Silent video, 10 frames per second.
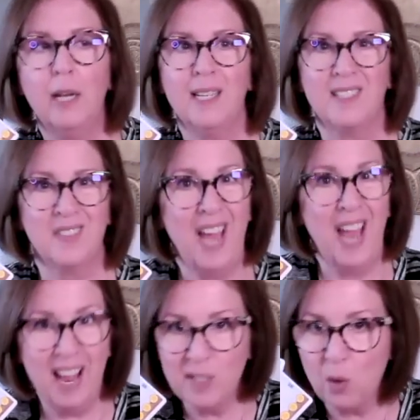It's
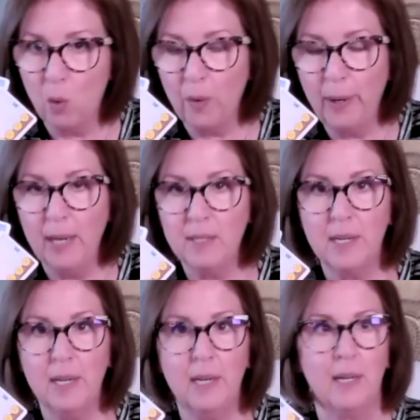
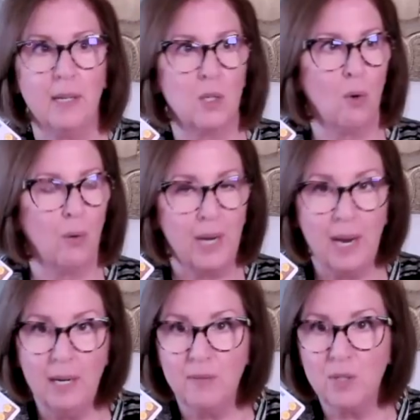task-oriented. It's creative